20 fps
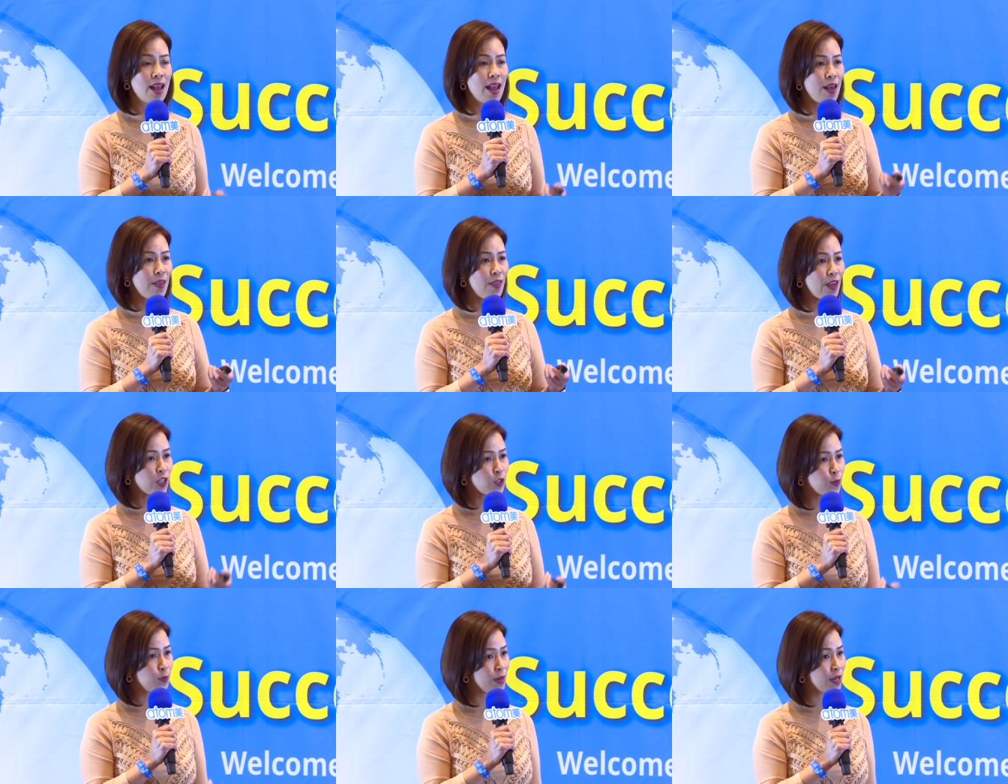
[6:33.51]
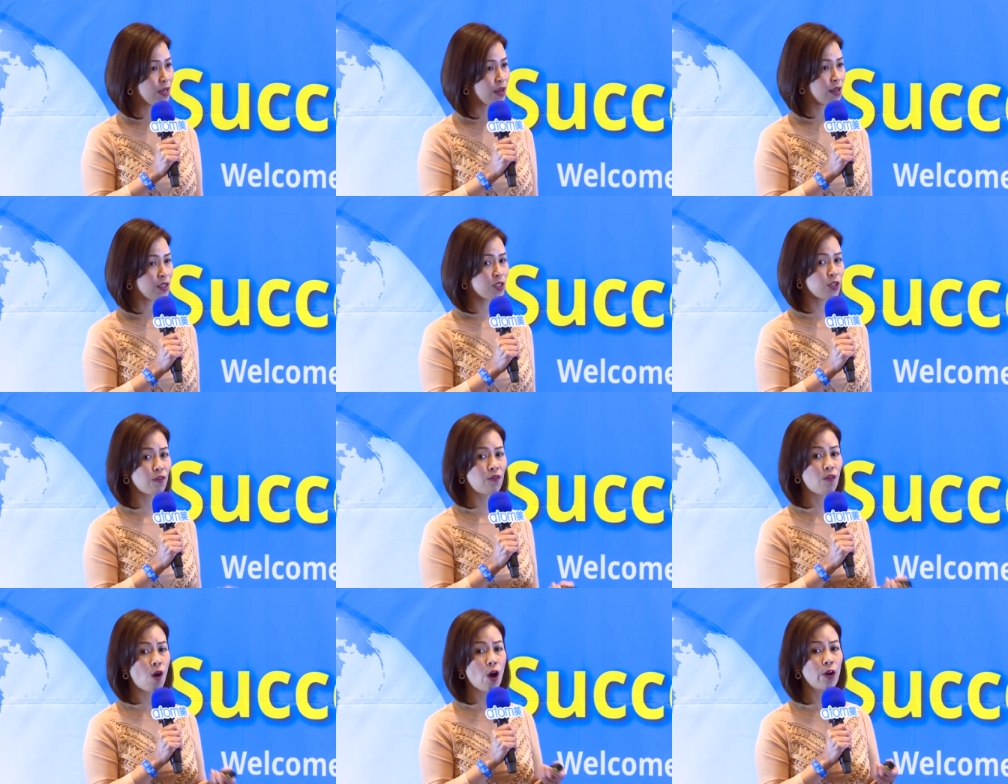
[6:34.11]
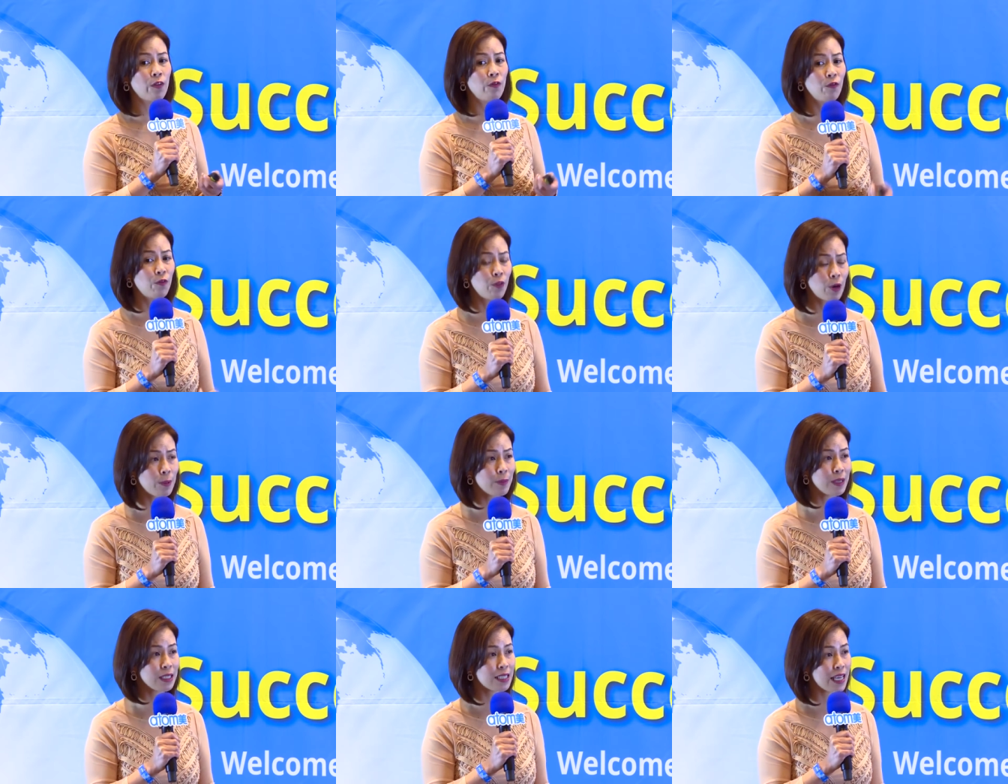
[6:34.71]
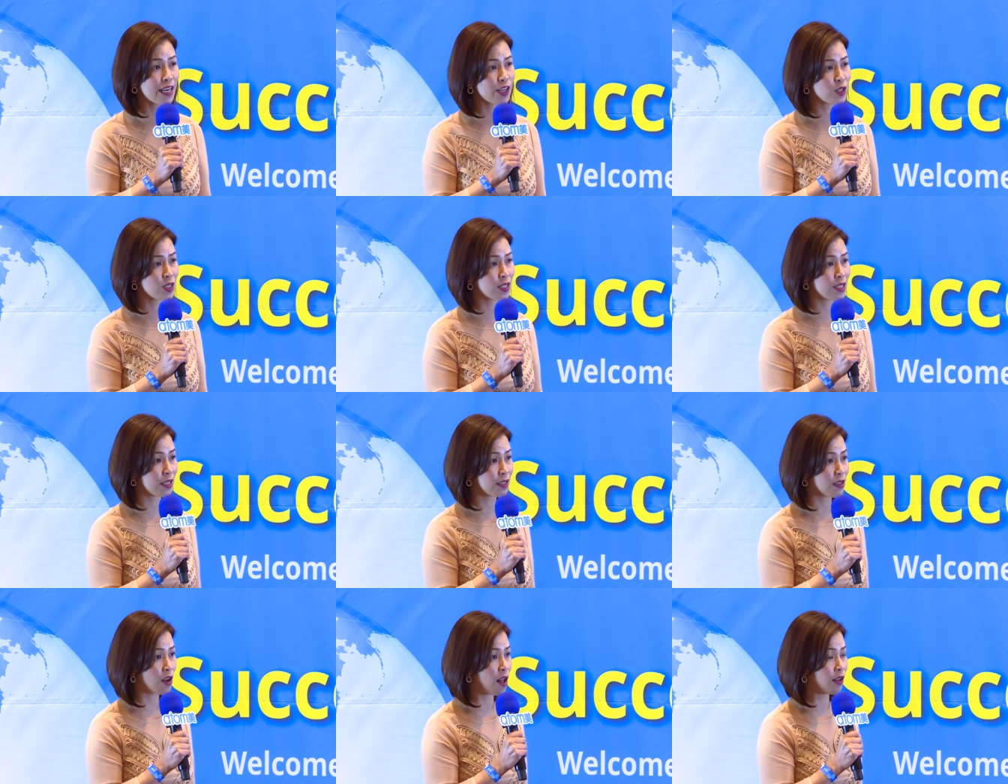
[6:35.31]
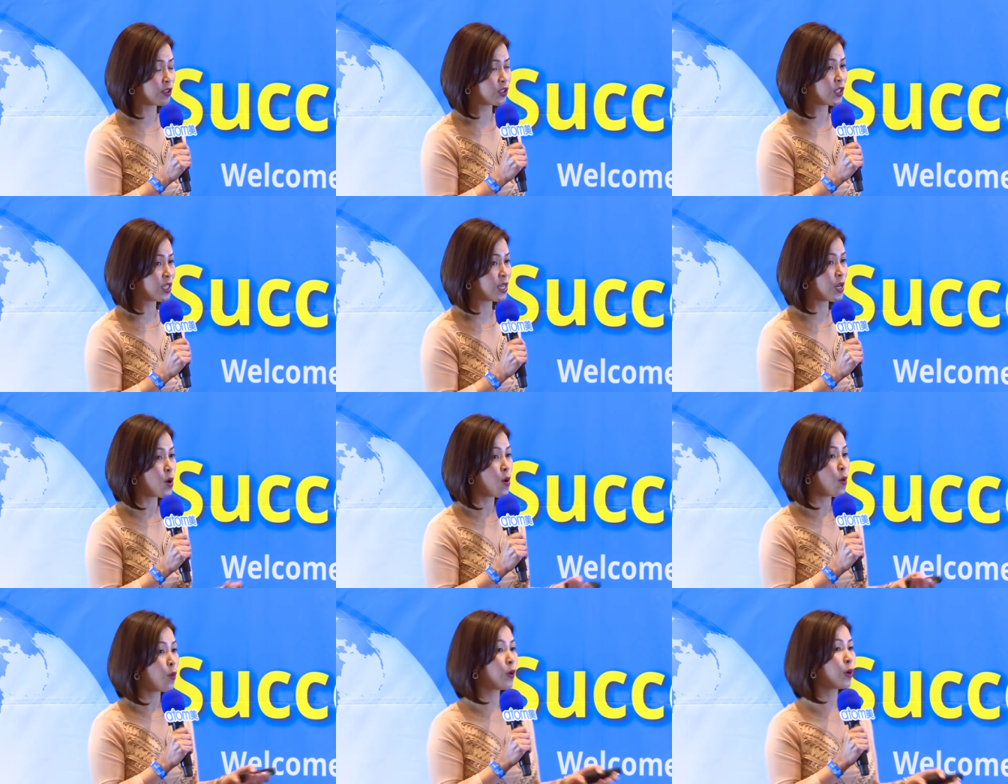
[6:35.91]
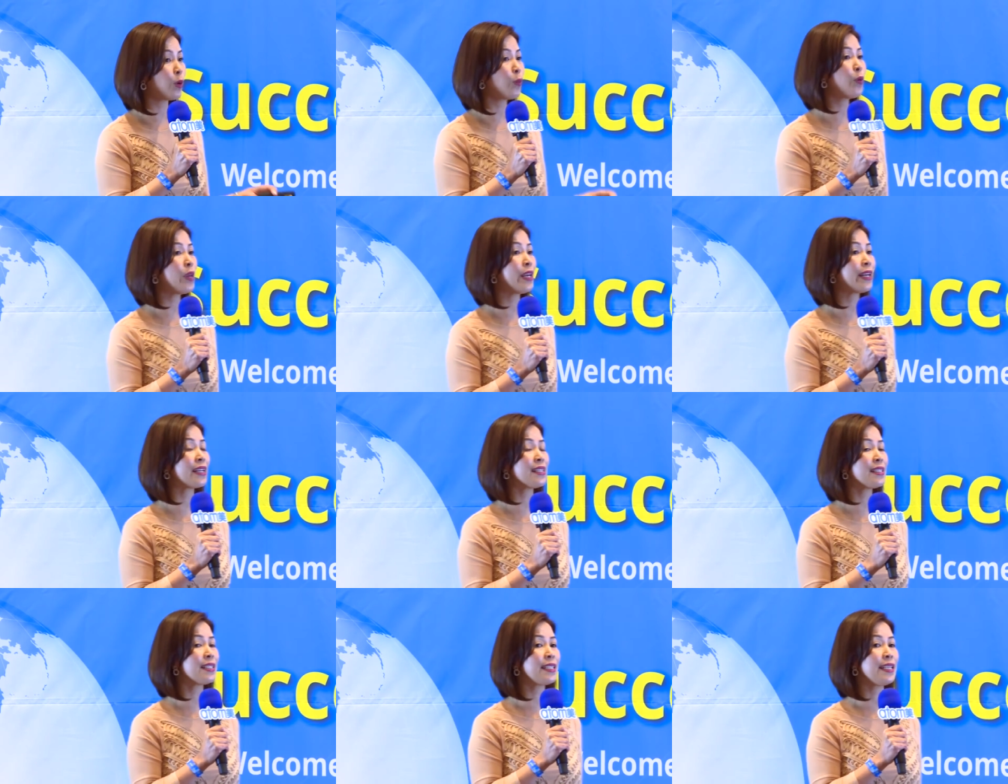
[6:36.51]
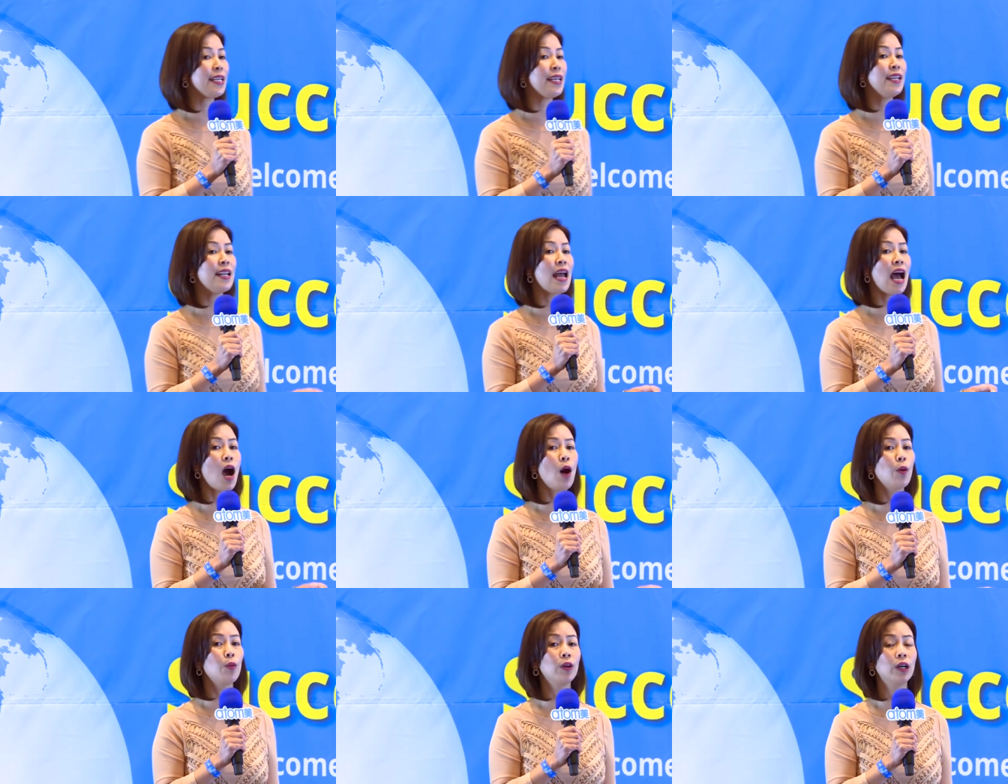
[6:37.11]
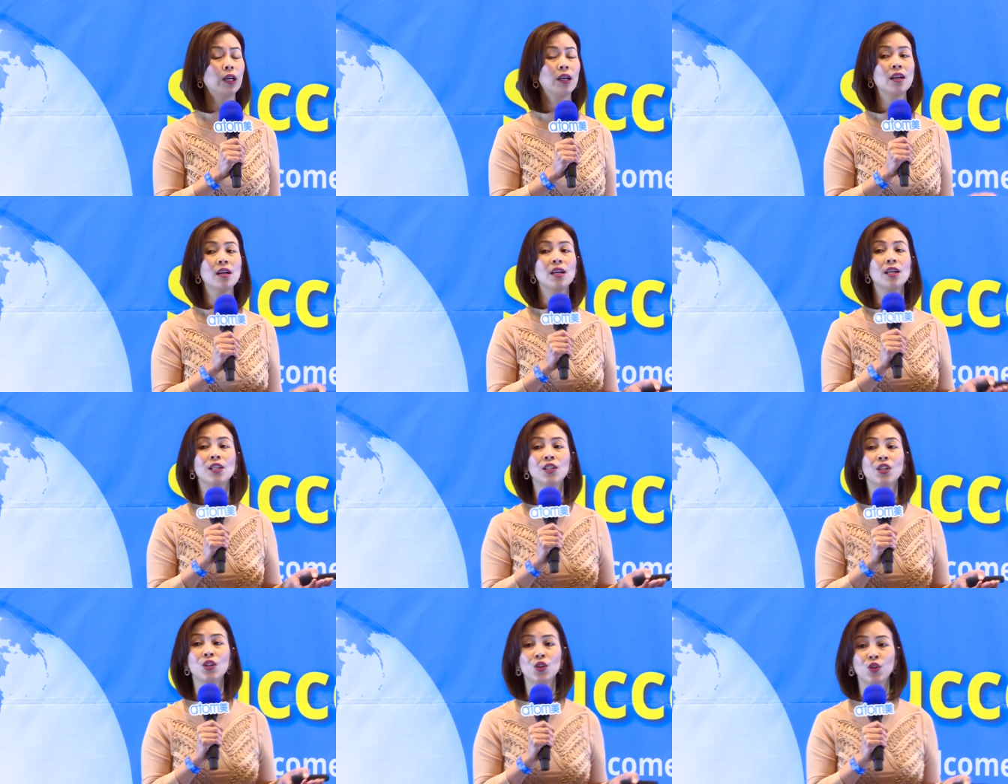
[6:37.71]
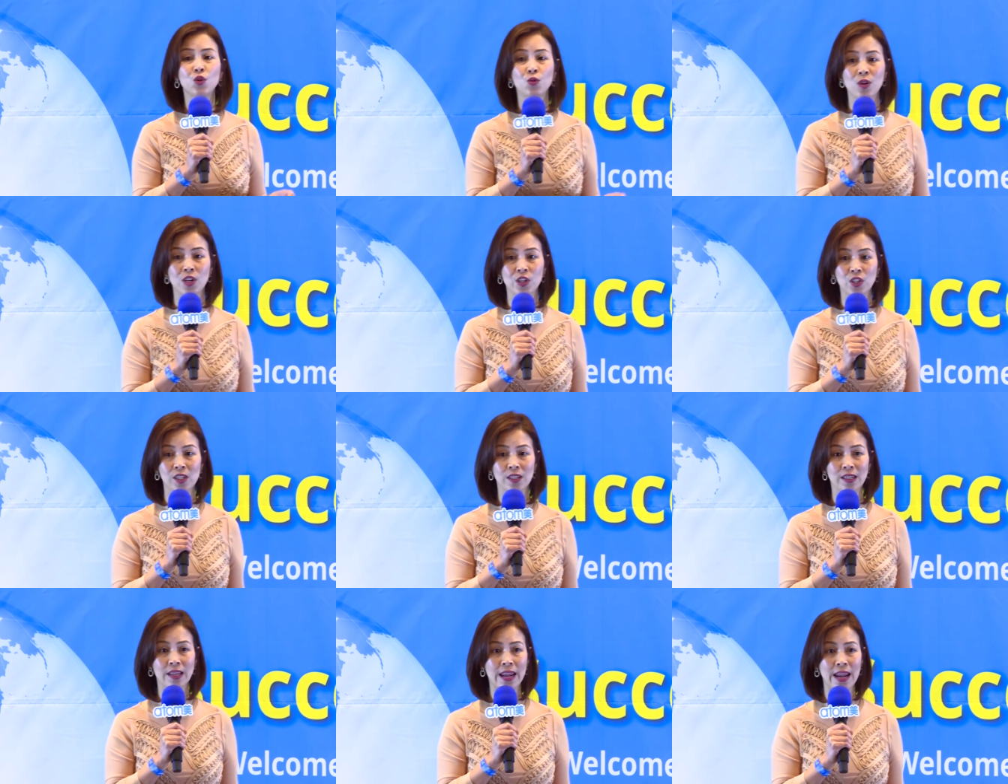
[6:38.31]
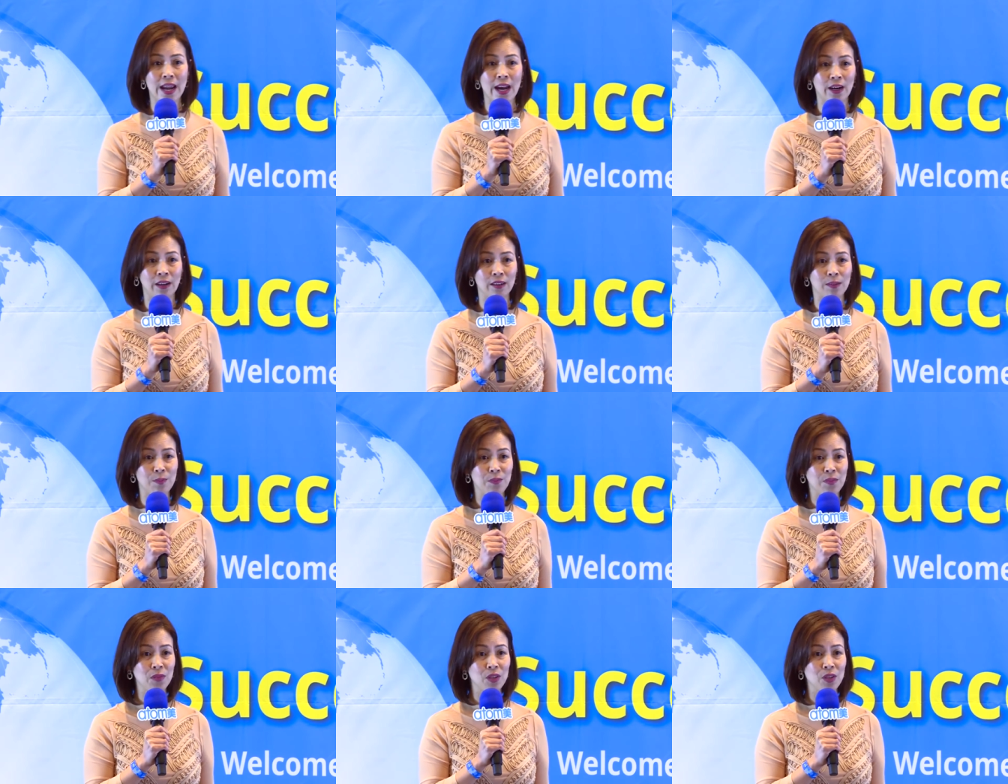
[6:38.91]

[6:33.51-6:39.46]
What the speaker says: And that's because of our fermentation technology, where we can see in our nutrition care.